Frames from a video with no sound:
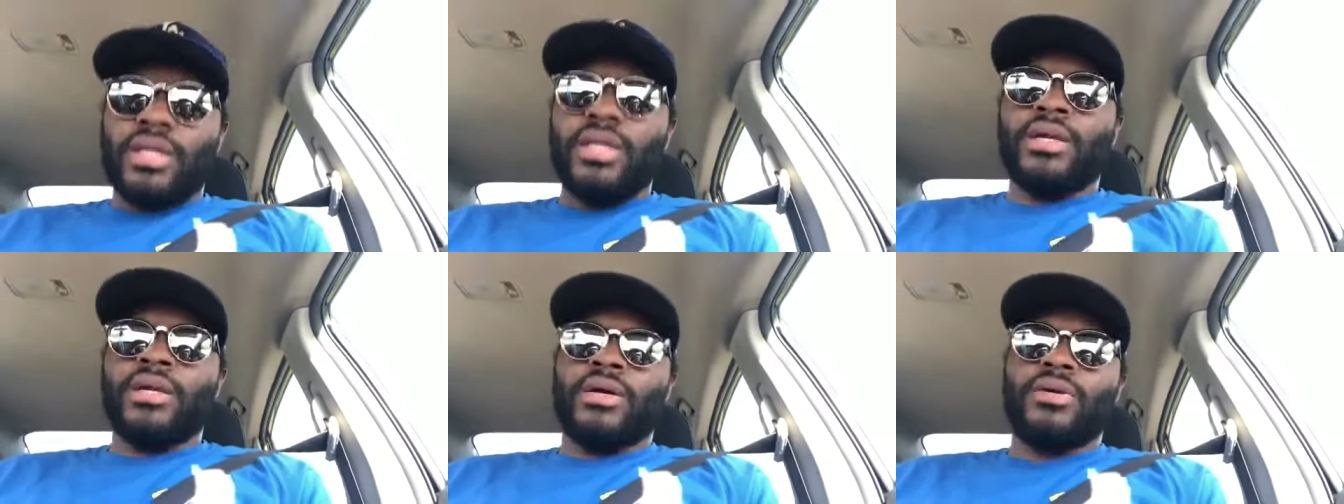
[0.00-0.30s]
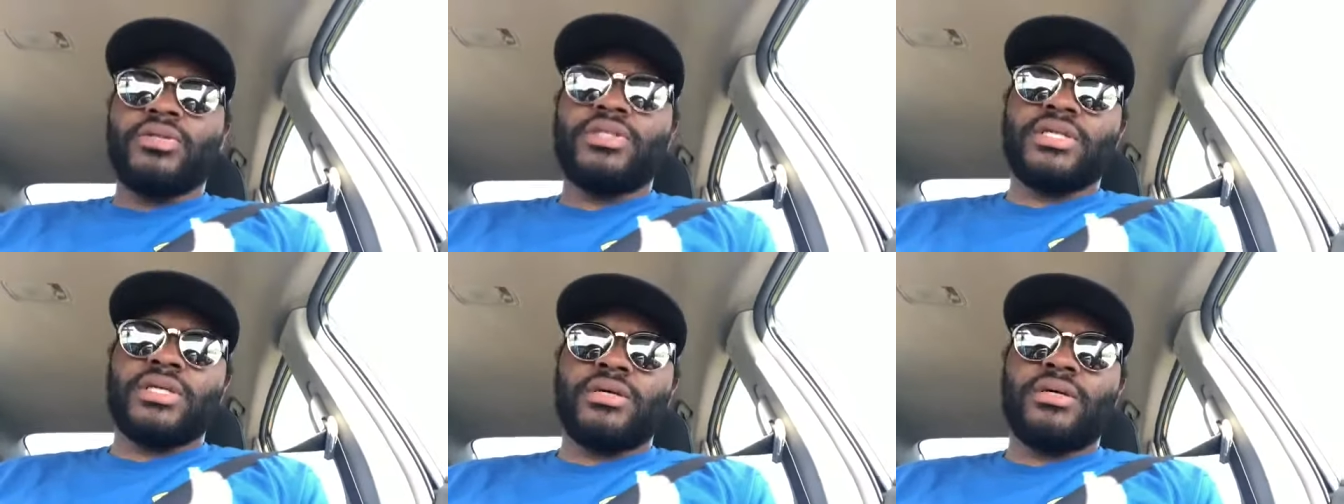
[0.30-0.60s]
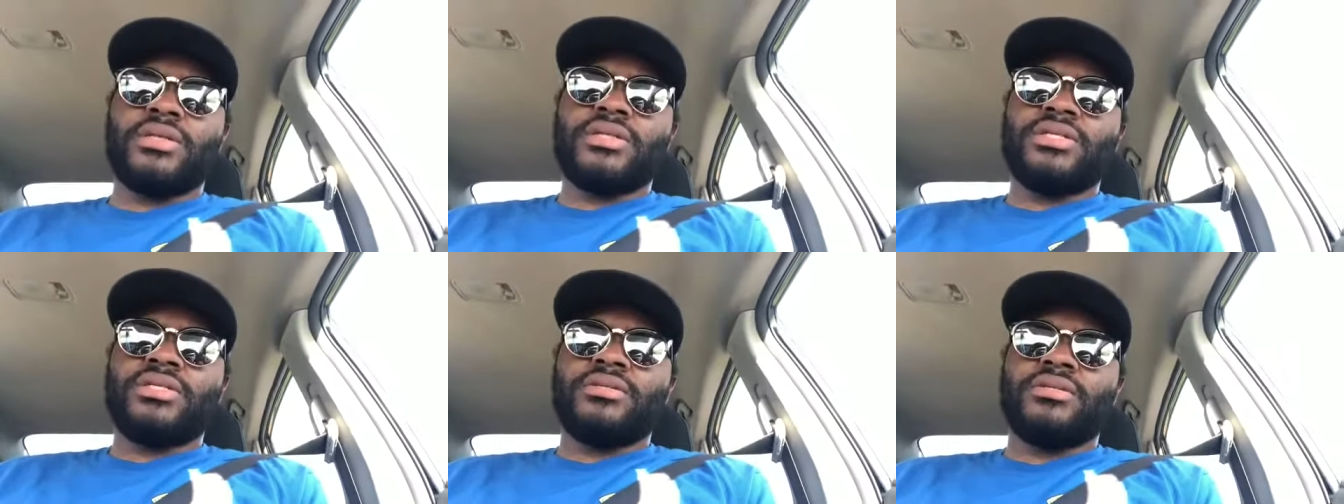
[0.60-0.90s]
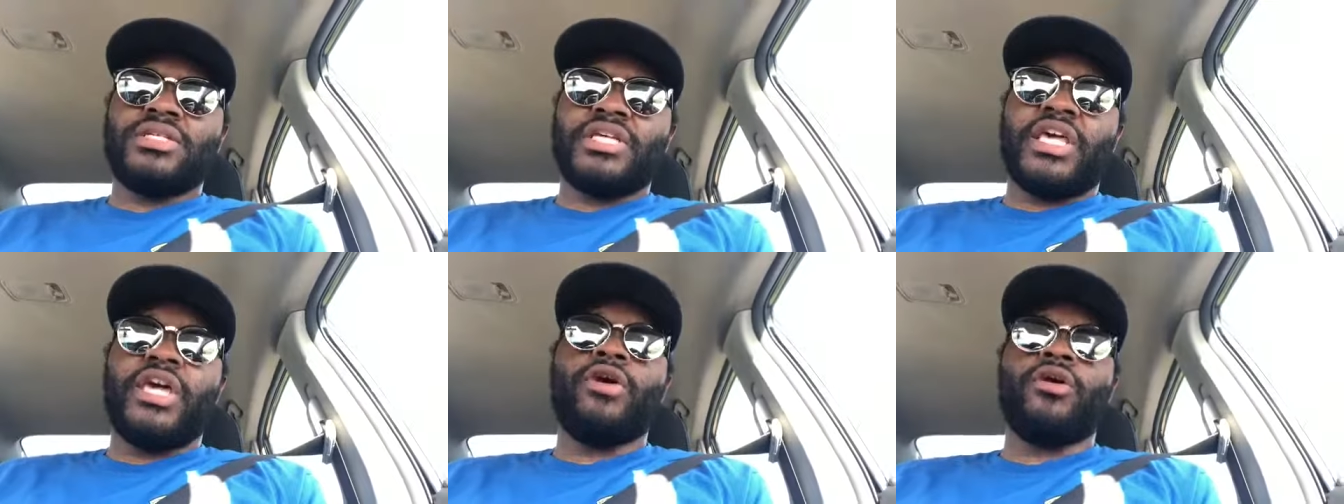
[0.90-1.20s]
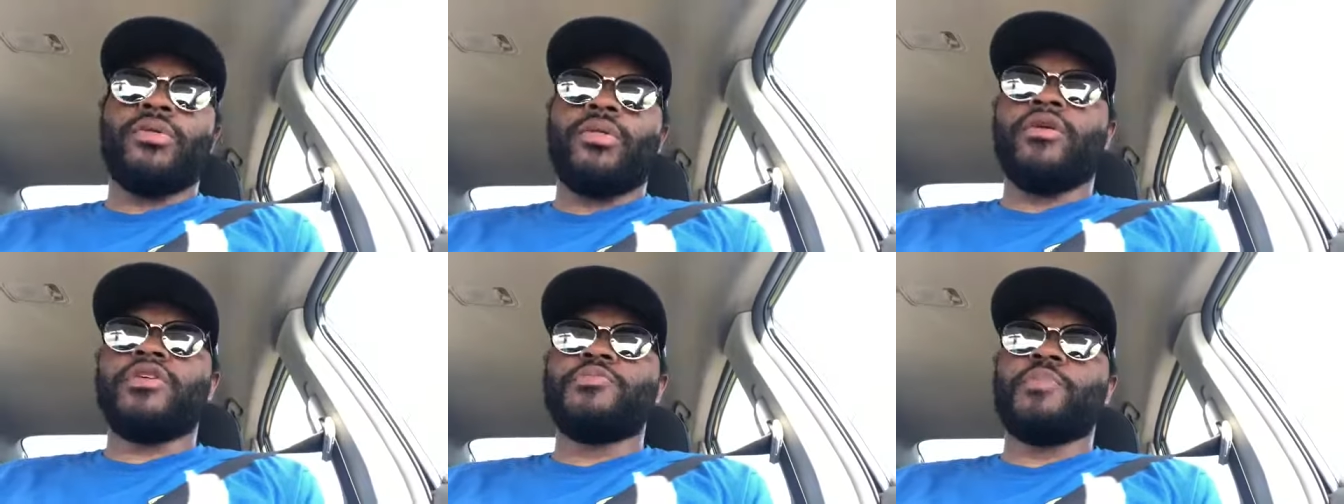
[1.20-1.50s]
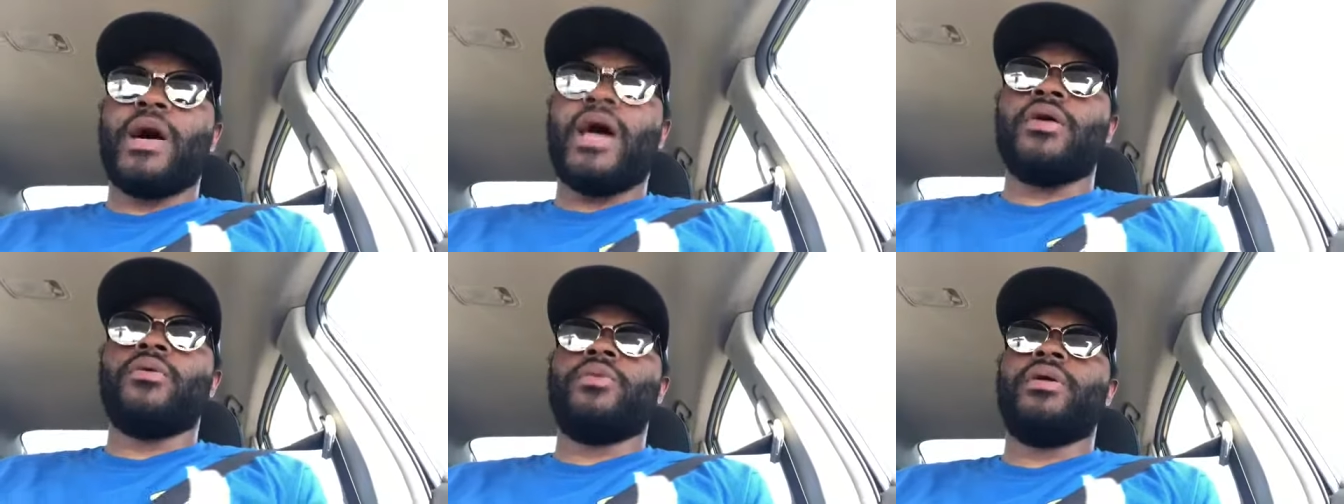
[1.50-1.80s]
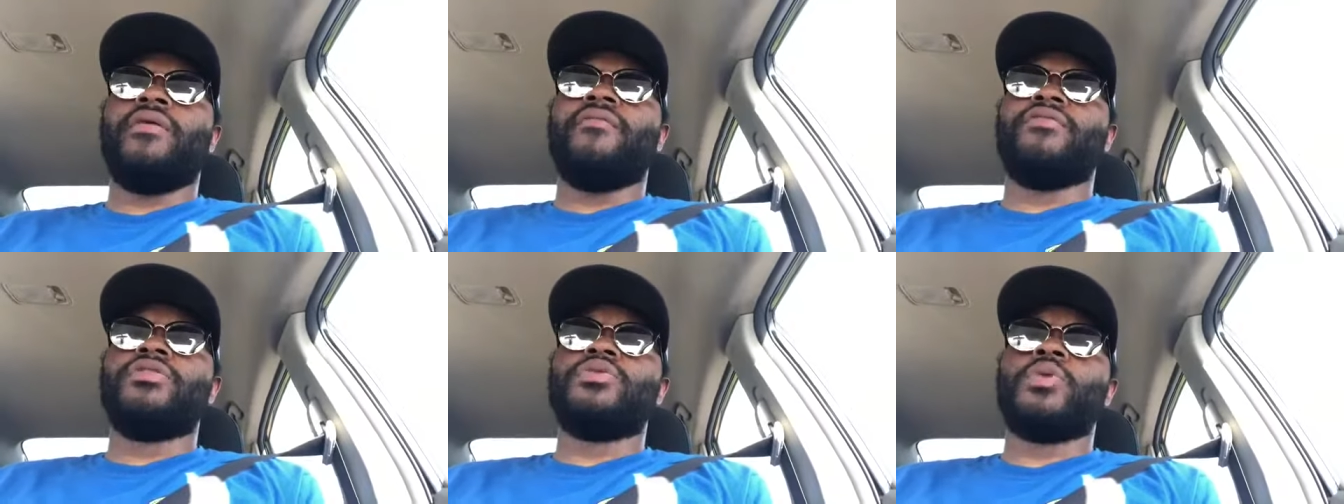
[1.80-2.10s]
you know, to secure their spot or
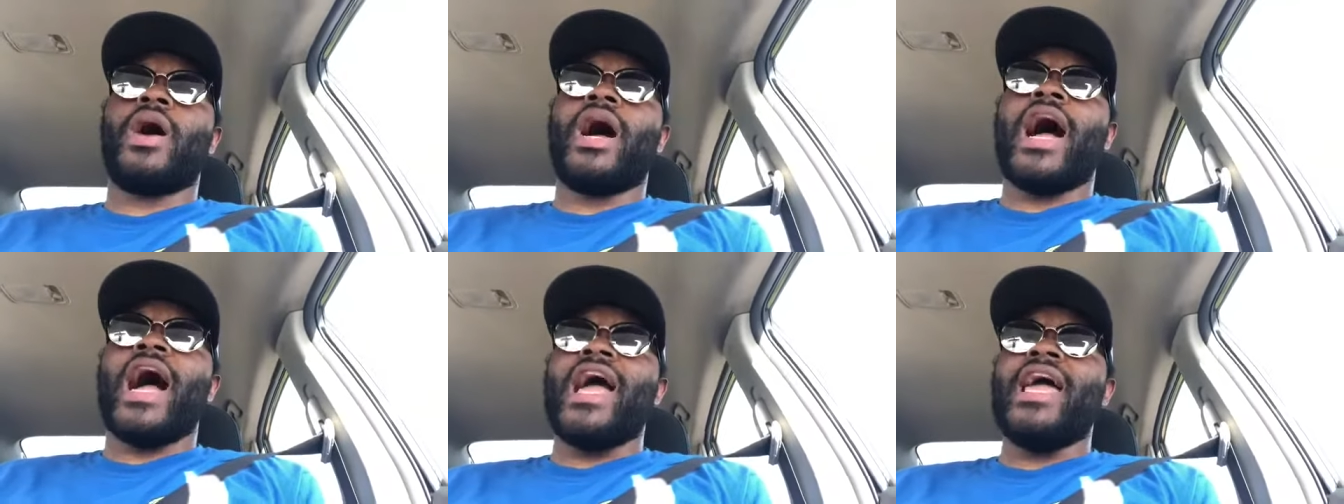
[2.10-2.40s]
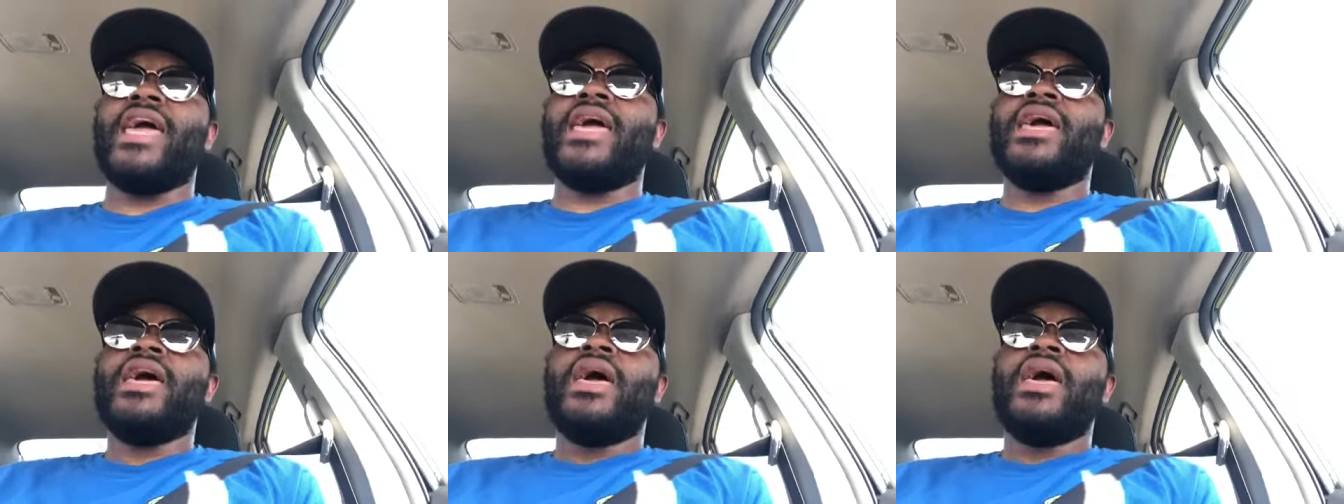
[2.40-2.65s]
whatever. So I,